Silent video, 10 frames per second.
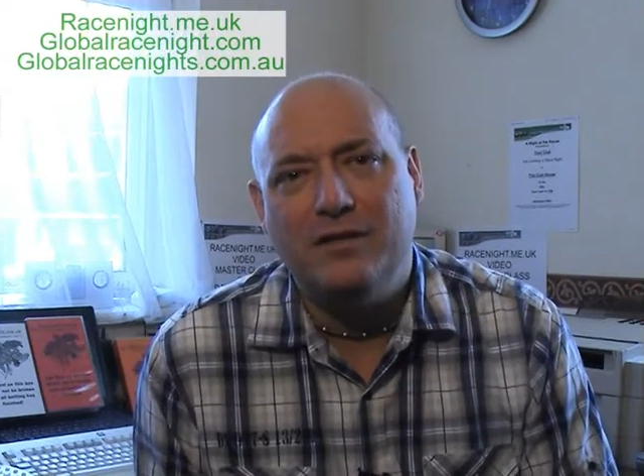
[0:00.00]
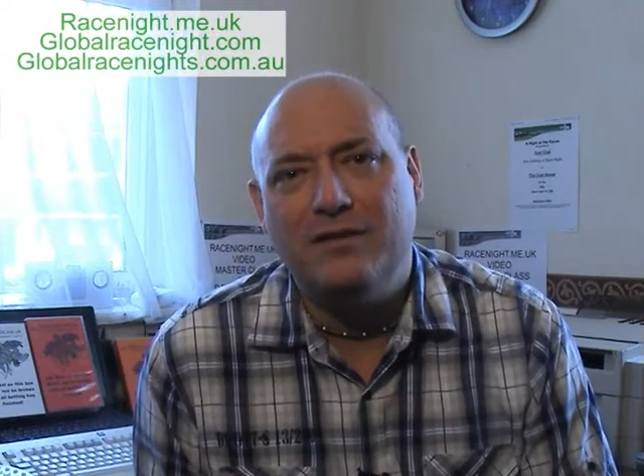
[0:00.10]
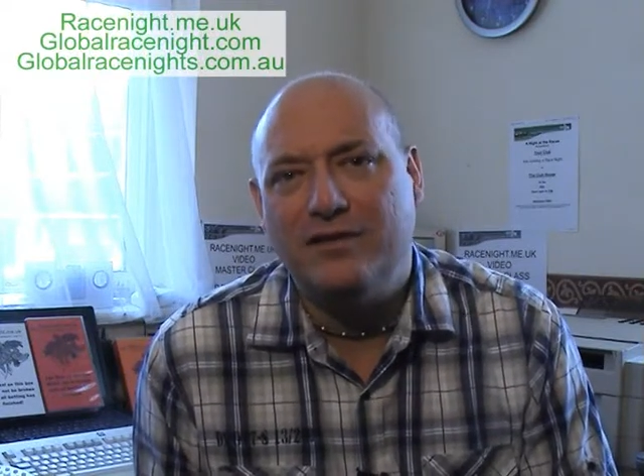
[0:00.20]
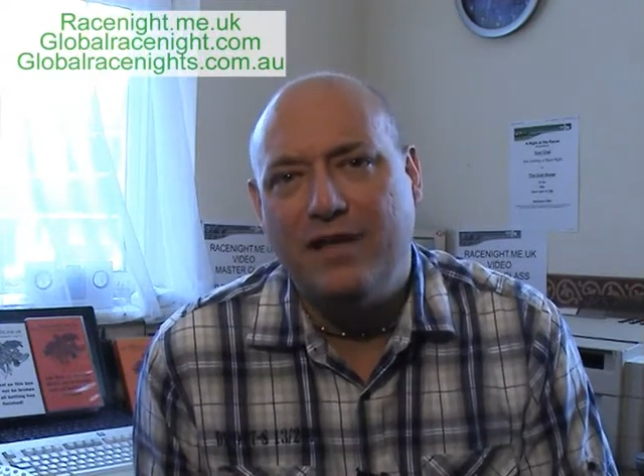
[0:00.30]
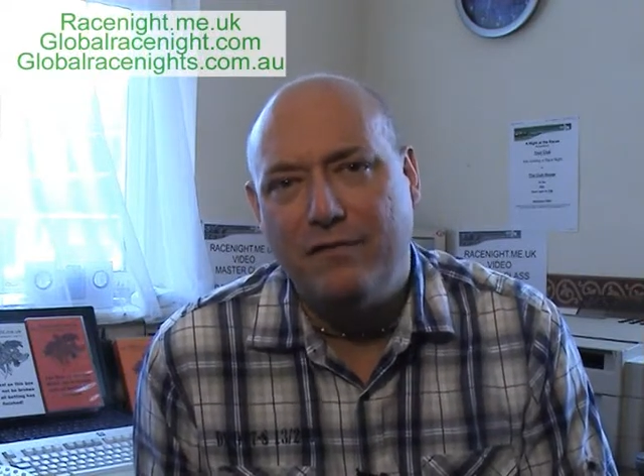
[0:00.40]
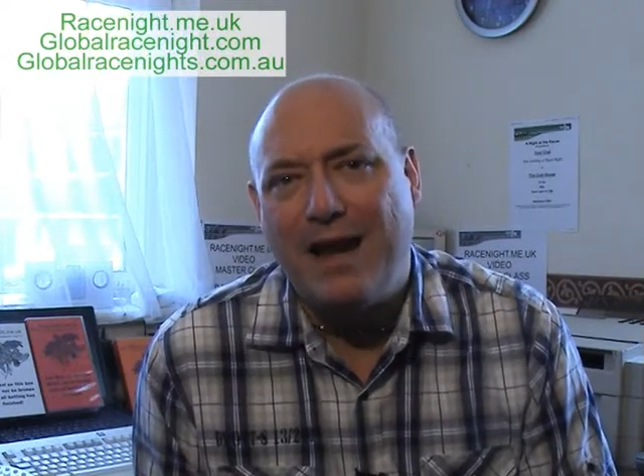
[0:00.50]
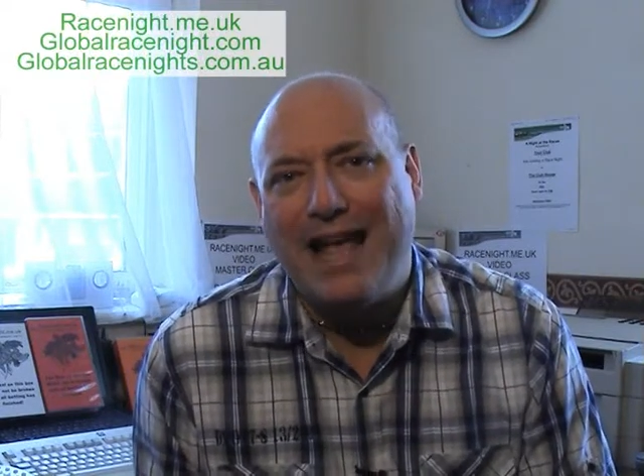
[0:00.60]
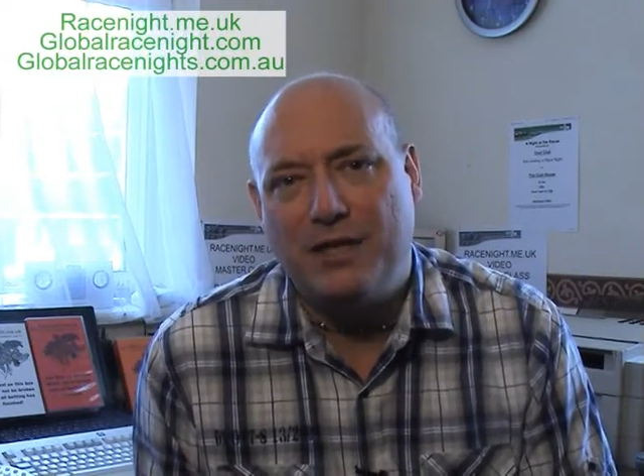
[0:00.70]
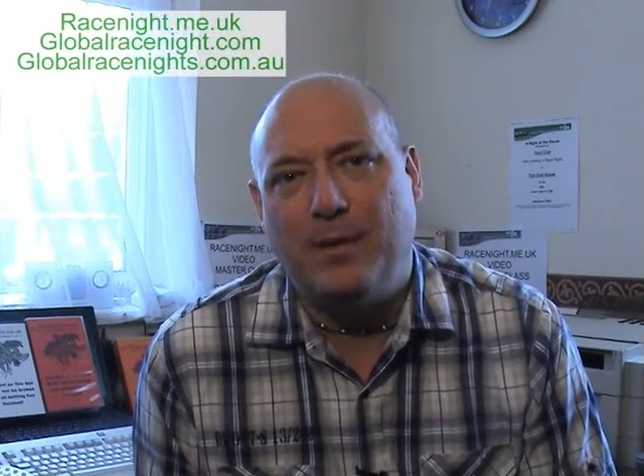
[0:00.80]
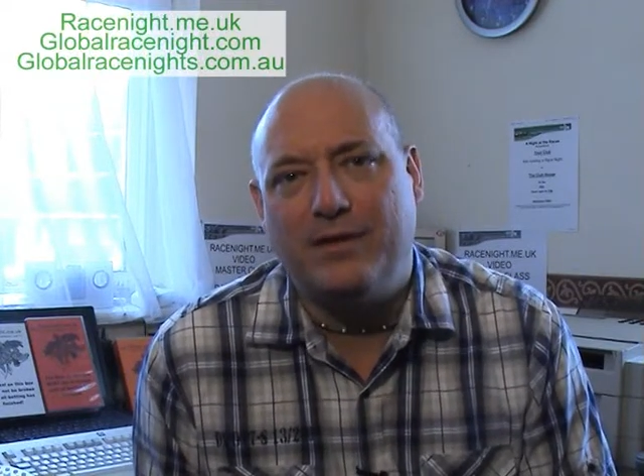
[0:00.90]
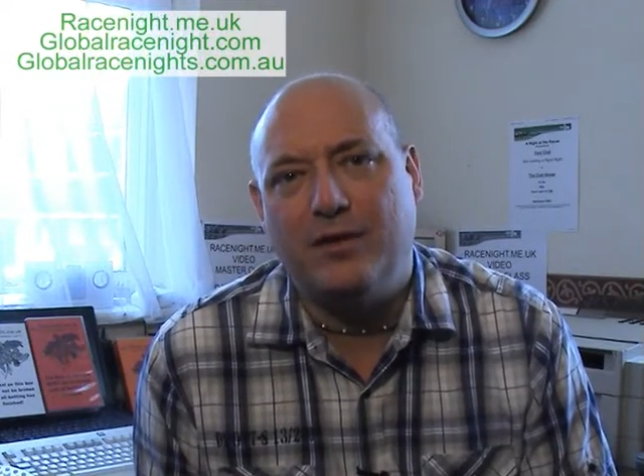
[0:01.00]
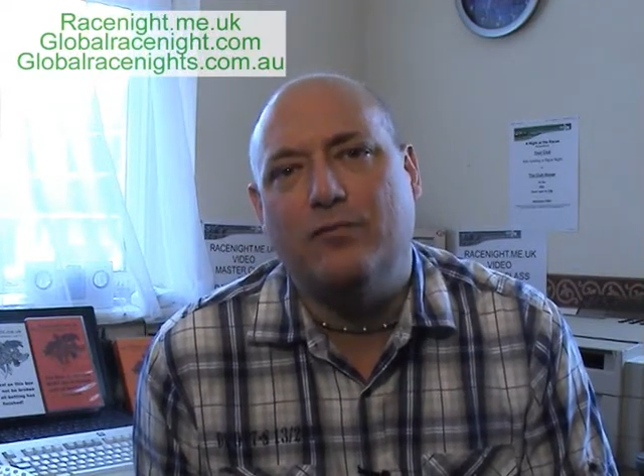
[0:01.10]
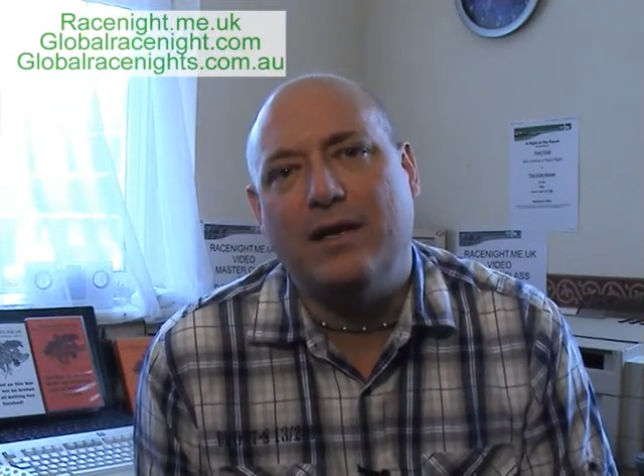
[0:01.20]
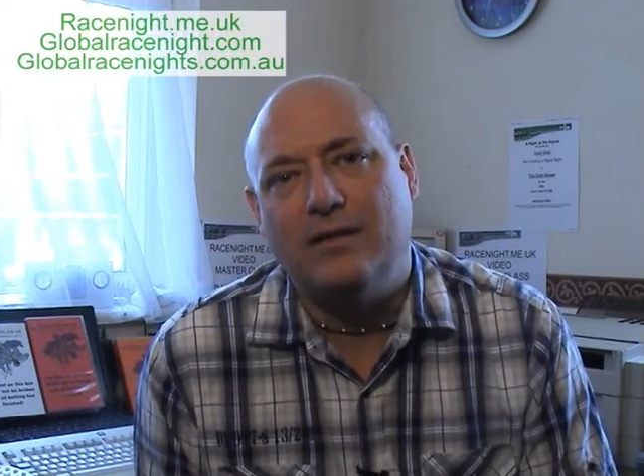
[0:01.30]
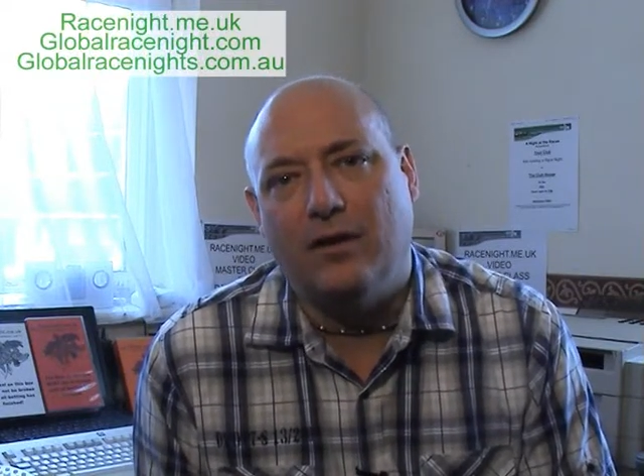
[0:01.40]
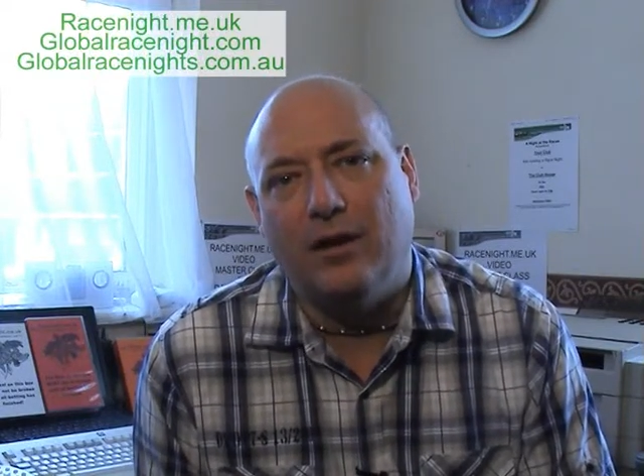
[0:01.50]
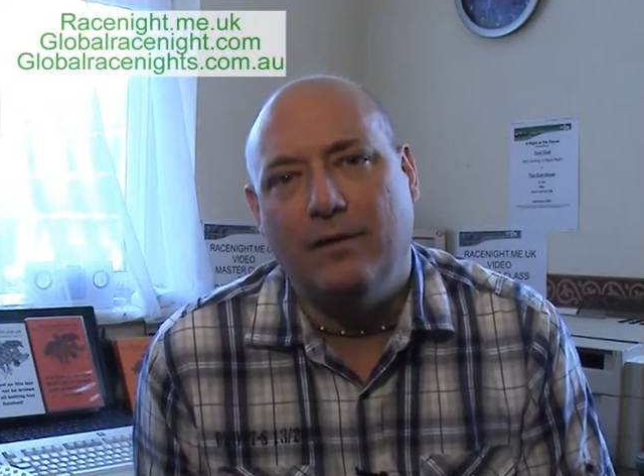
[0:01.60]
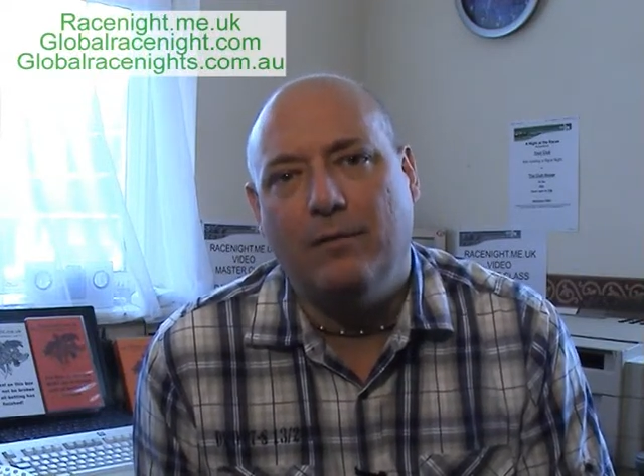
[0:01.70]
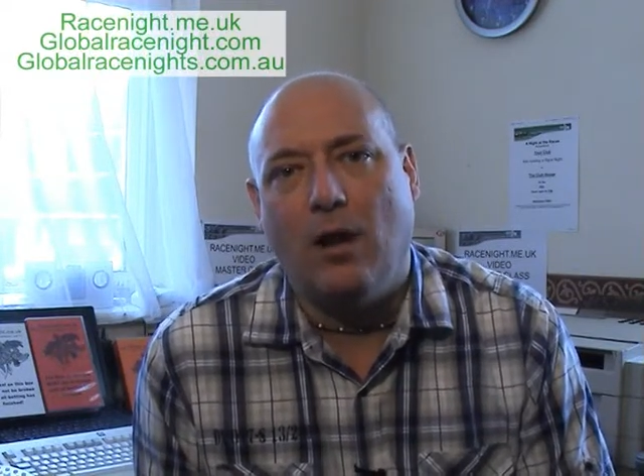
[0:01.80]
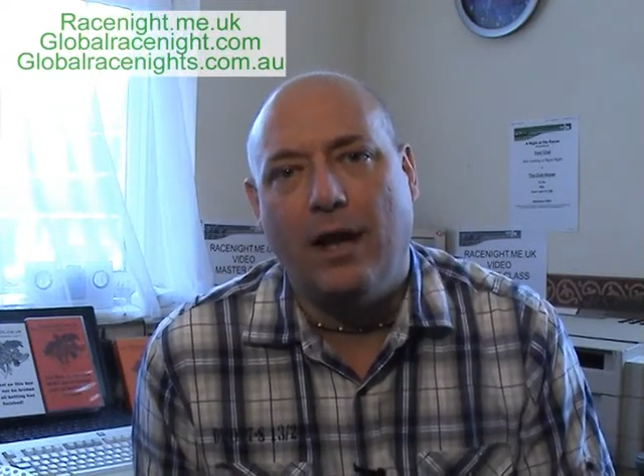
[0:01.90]
is the different aspects of the race night,
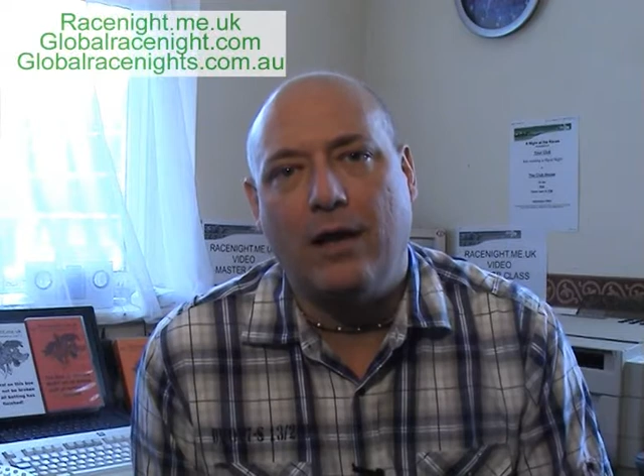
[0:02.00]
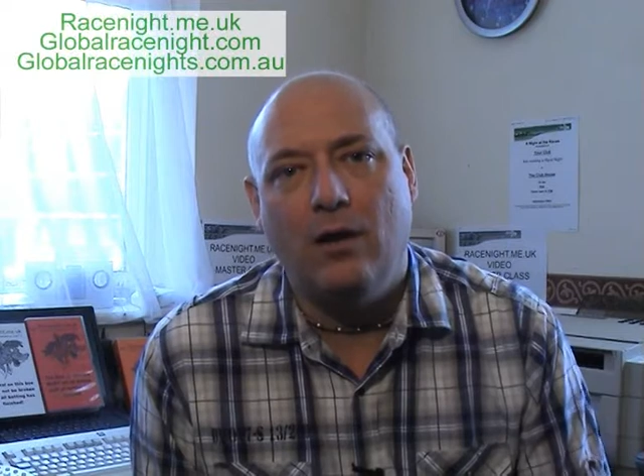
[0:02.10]
like